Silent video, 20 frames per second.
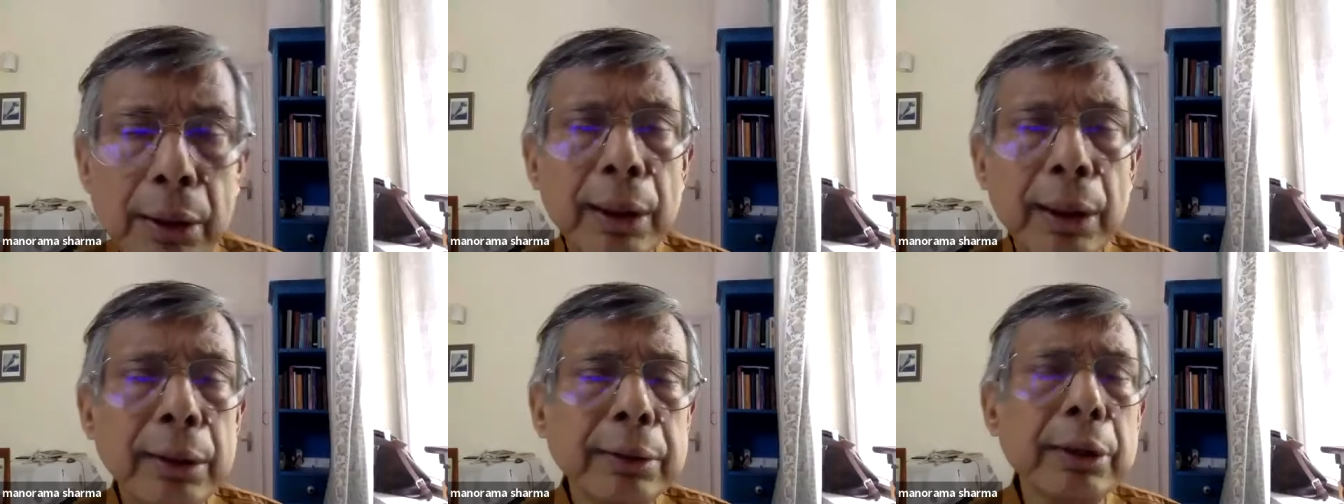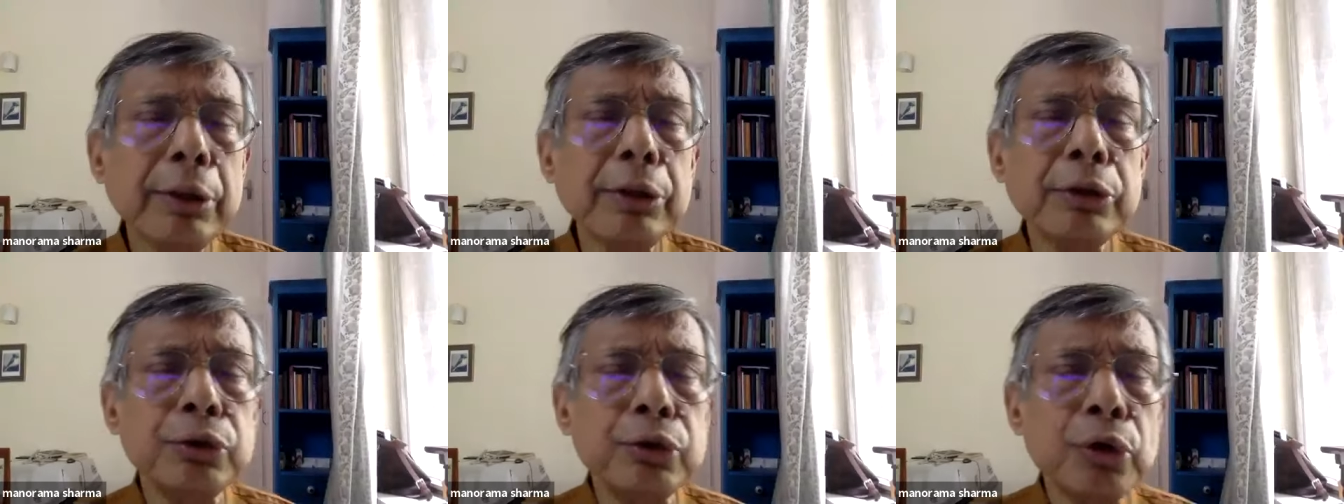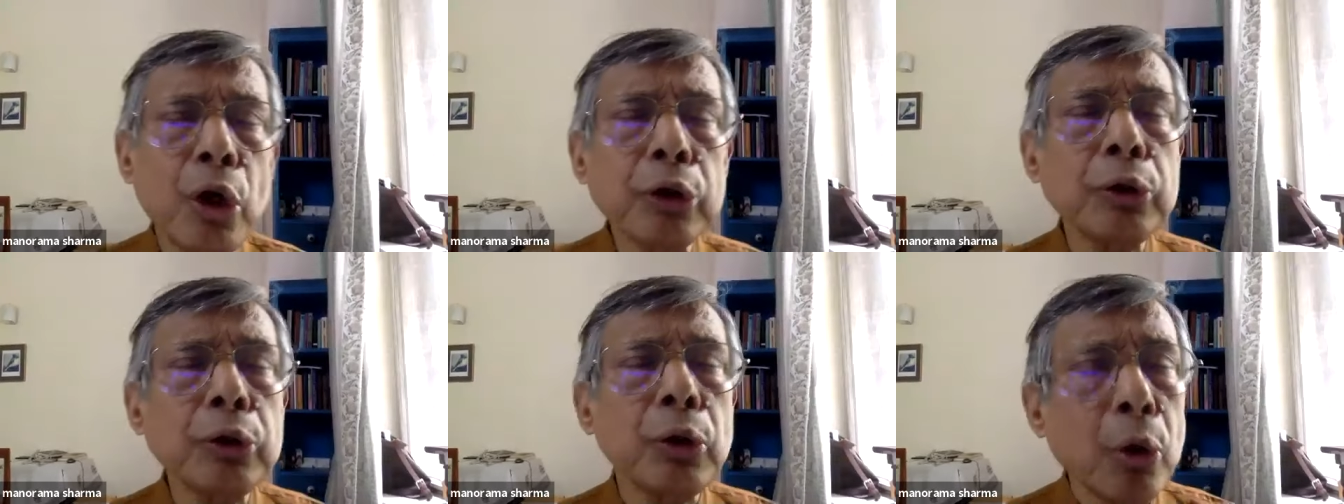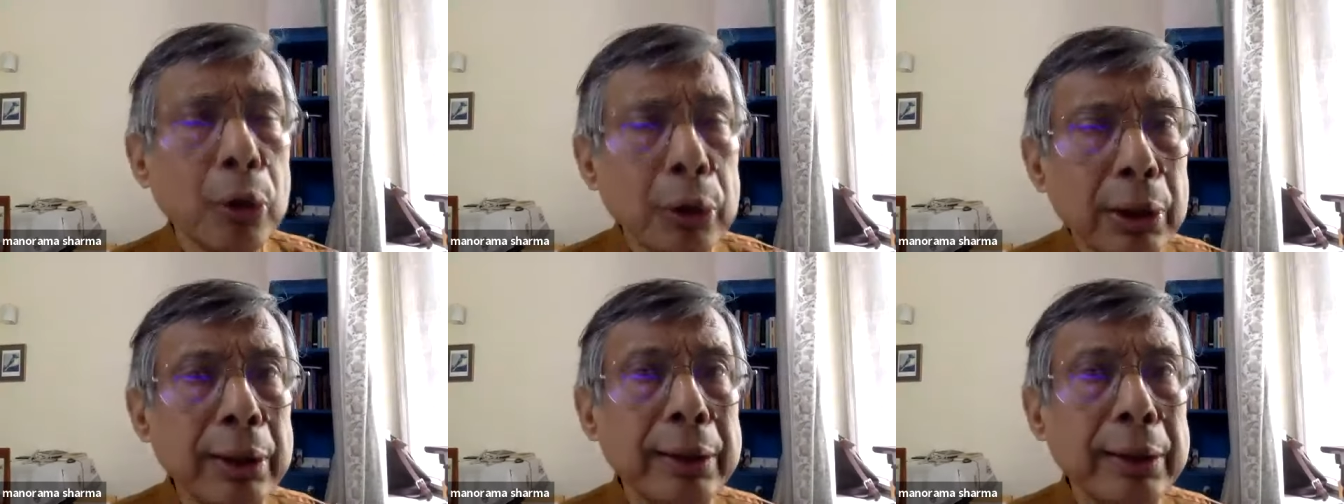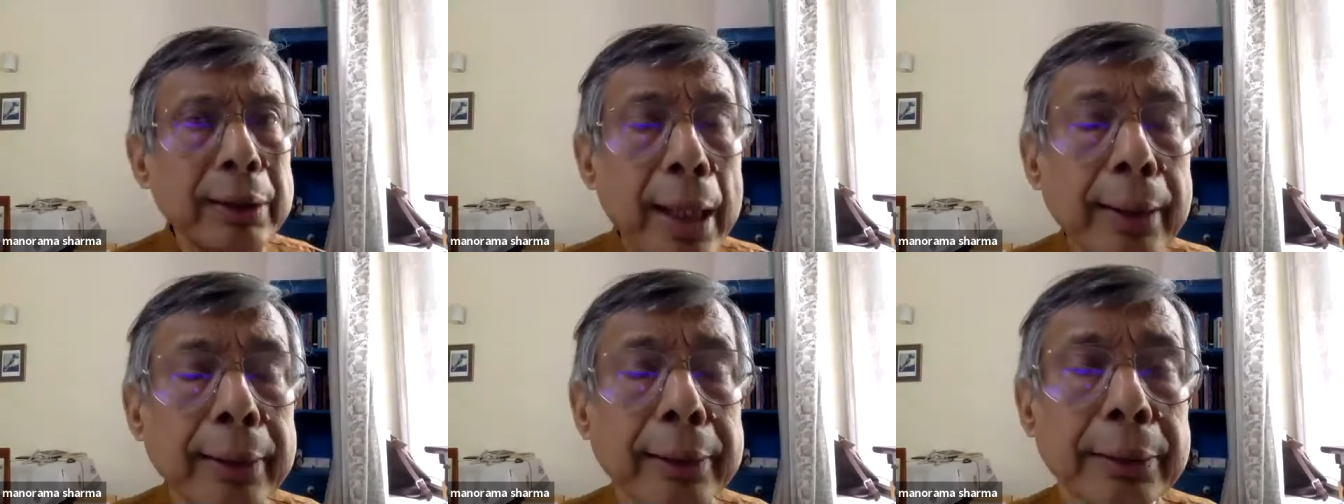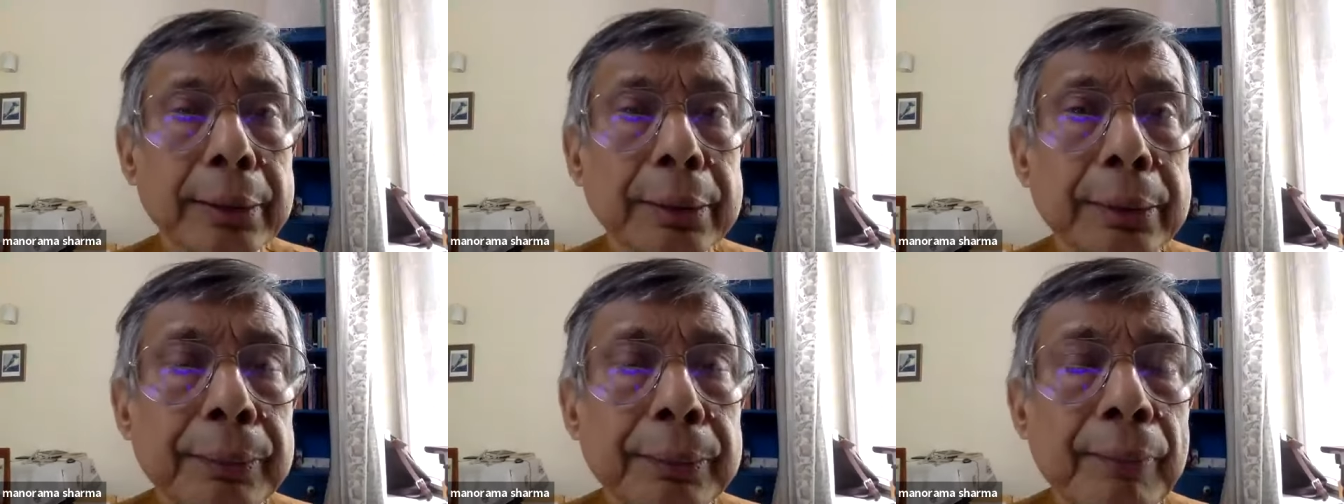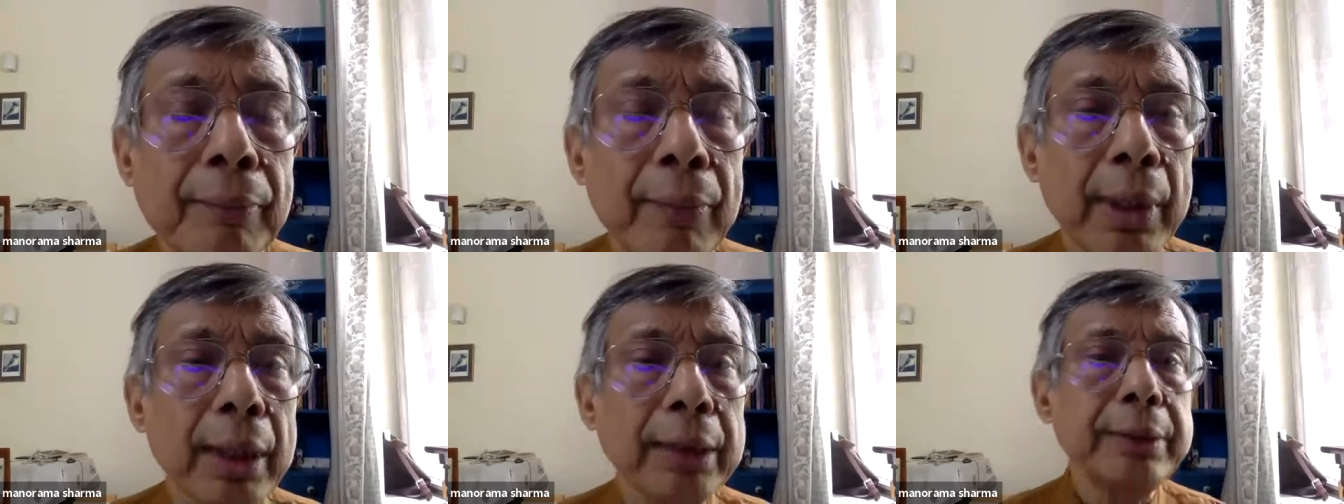It is not only that.
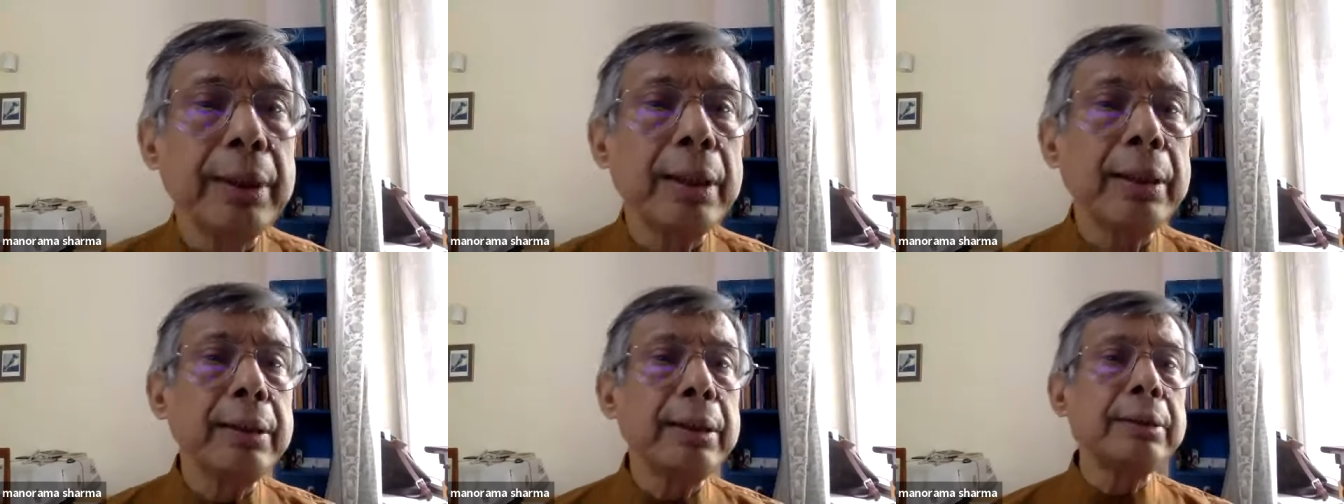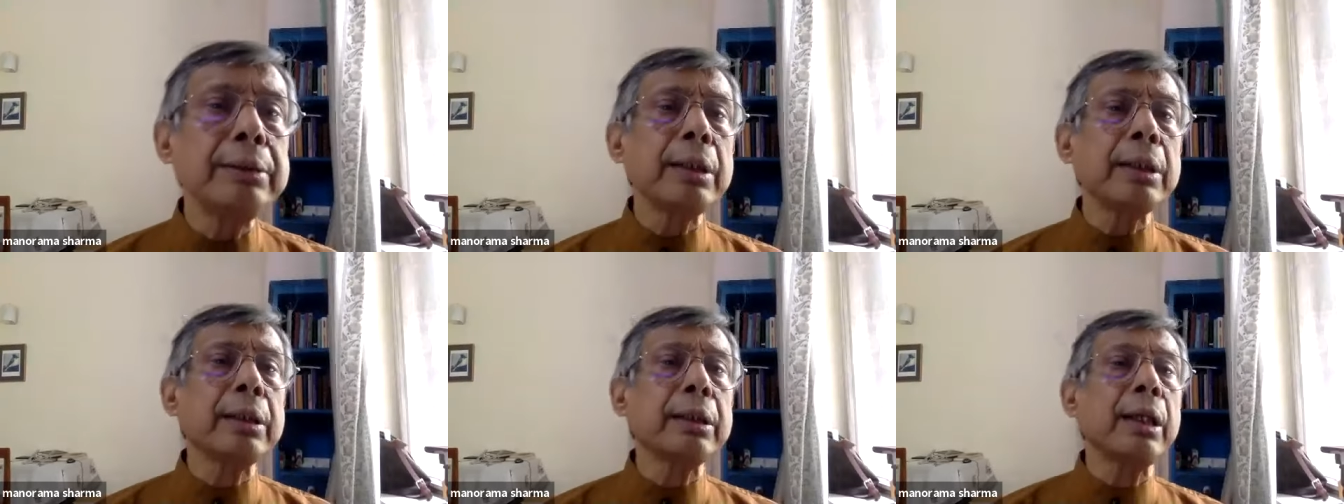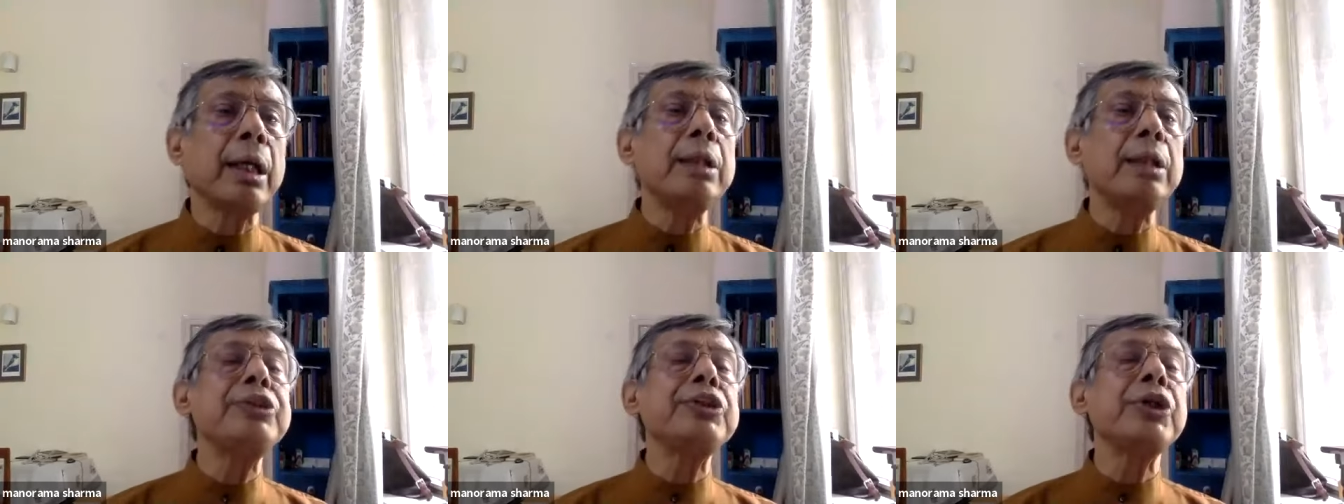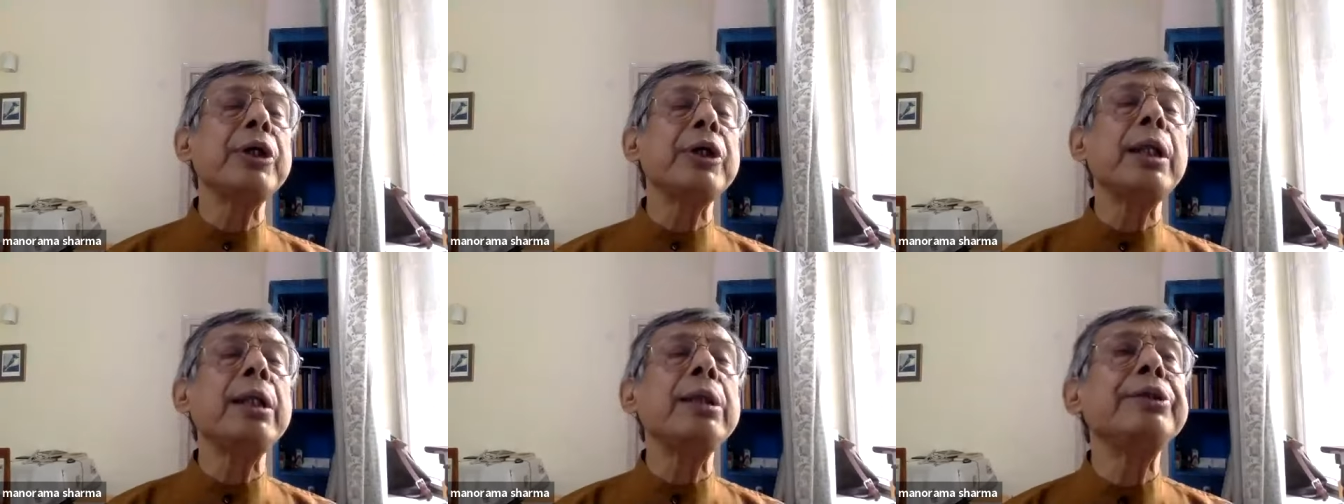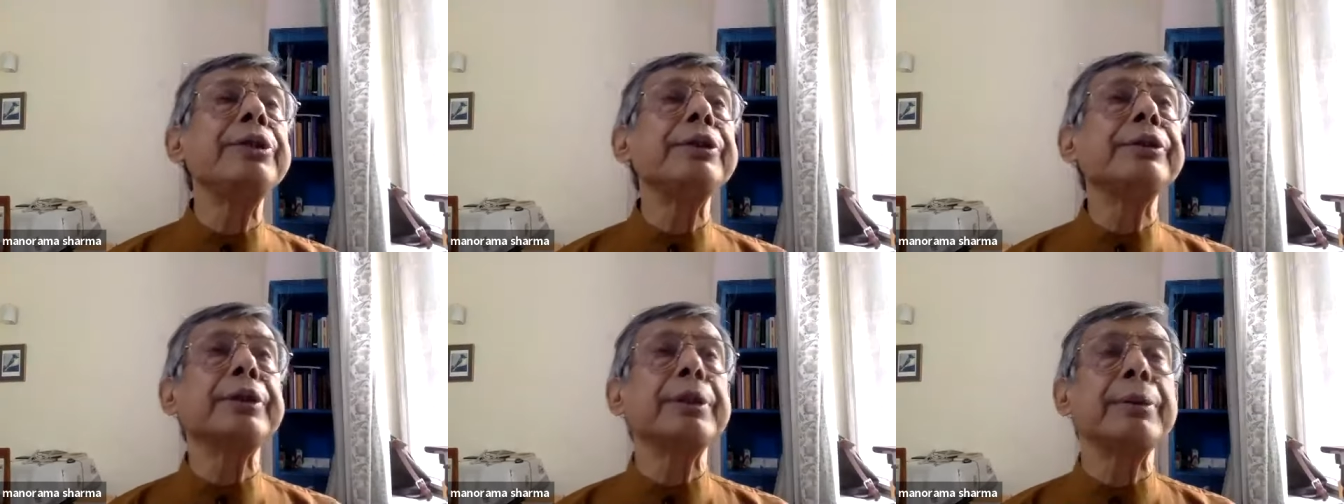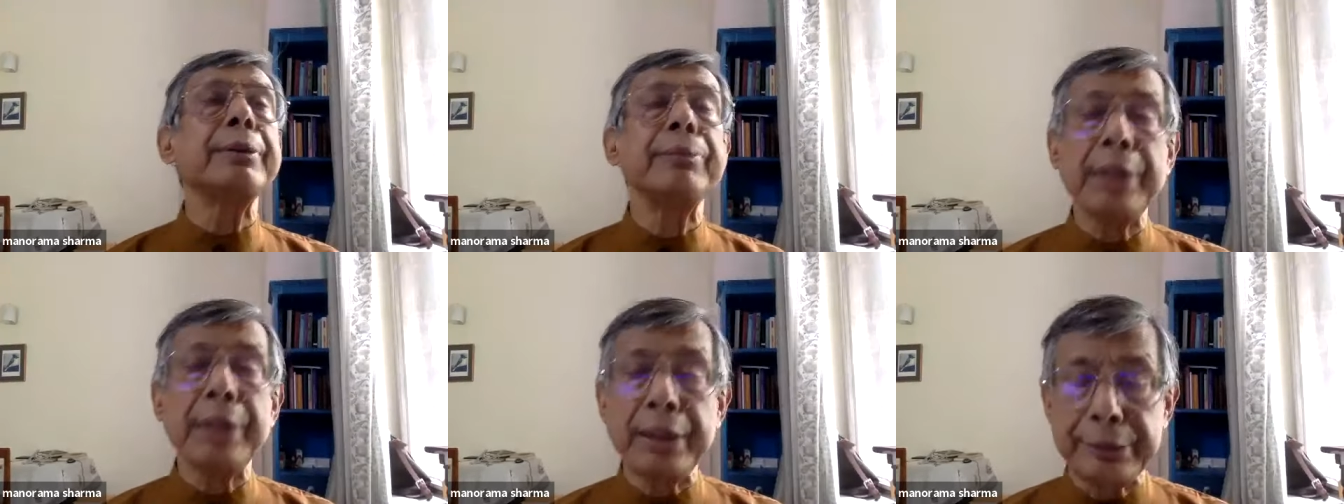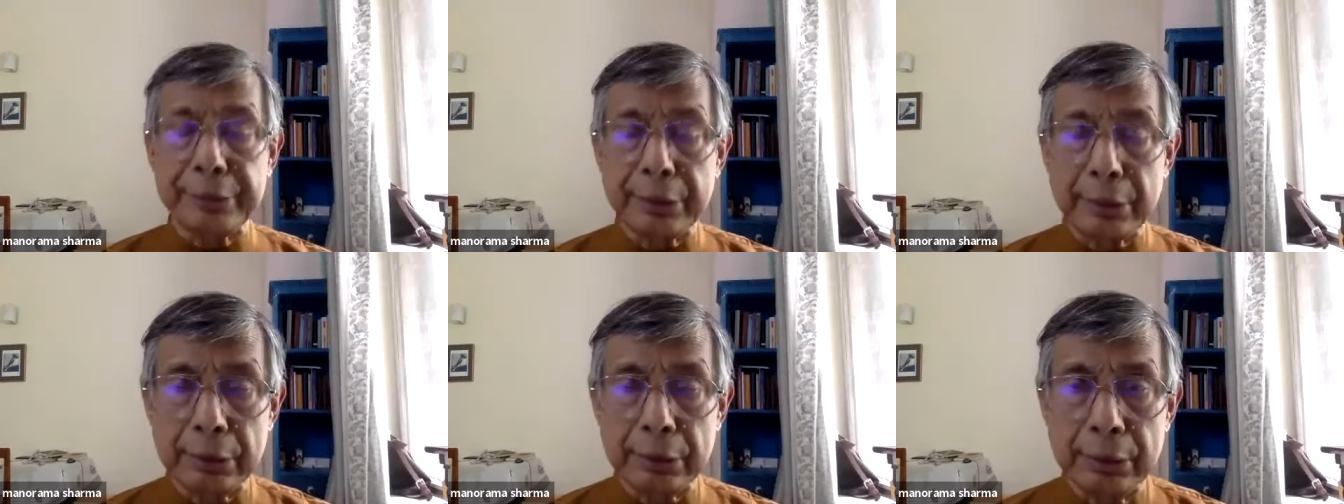There is a cultural
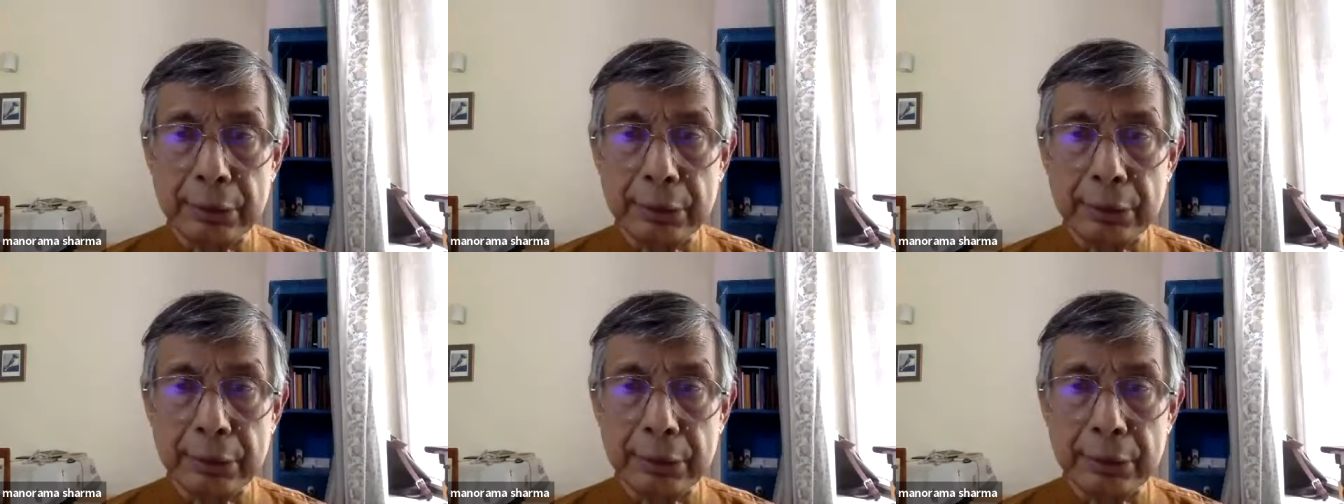discrimination